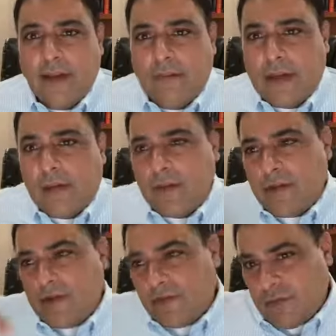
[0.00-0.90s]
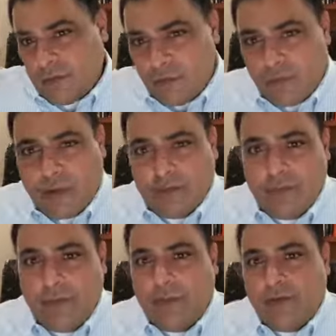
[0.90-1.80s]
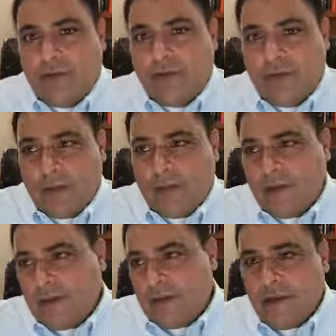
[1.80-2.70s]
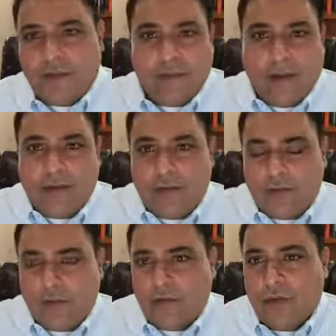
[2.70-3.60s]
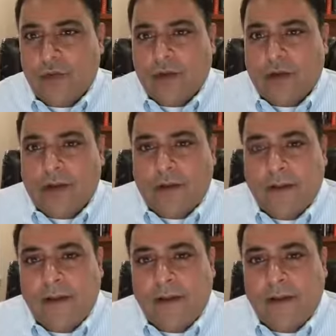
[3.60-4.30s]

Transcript: but I don't do these full profiles where they measure SNPs and then customize a nutritional protocol.